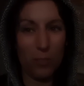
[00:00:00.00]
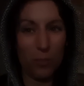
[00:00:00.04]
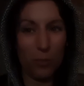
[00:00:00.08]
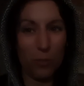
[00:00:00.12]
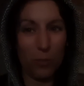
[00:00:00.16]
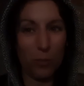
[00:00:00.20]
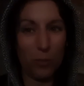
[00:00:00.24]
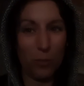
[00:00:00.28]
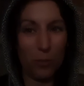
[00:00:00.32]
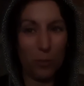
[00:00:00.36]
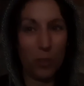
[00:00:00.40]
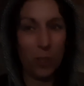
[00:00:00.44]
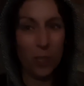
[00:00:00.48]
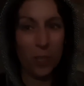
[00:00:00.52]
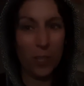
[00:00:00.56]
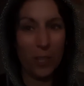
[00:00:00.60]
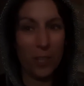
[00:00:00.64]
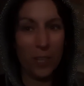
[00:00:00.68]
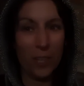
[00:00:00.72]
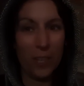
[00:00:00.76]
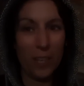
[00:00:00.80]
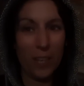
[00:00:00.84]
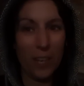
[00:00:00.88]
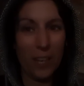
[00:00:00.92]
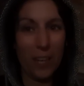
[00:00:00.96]
So
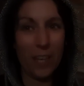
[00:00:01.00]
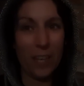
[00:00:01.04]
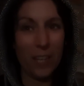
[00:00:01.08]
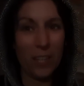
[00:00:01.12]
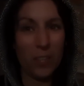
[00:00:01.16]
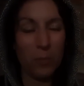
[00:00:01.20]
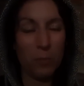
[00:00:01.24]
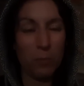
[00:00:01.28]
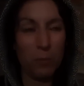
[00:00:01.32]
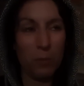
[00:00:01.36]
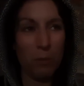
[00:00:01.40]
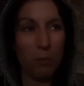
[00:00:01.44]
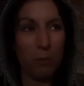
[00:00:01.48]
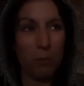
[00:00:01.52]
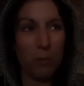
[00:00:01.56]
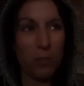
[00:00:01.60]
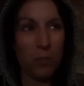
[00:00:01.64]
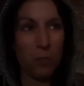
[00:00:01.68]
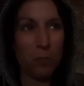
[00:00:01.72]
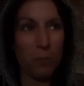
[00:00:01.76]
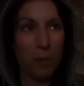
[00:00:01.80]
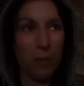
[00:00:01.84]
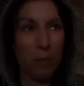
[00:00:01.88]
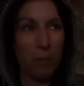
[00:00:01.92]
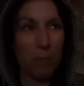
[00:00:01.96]
I
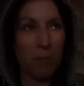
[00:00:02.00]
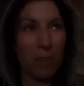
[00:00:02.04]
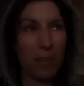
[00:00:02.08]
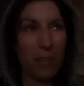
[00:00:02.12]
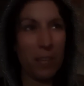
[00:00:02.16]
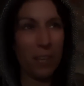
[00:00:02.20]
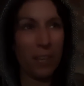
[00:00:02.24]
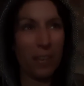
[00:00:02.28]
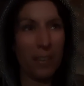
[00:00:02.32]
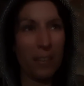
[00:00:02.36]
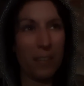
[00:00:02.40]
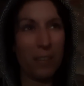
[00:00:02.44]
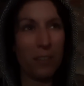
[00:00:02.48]
experienced by making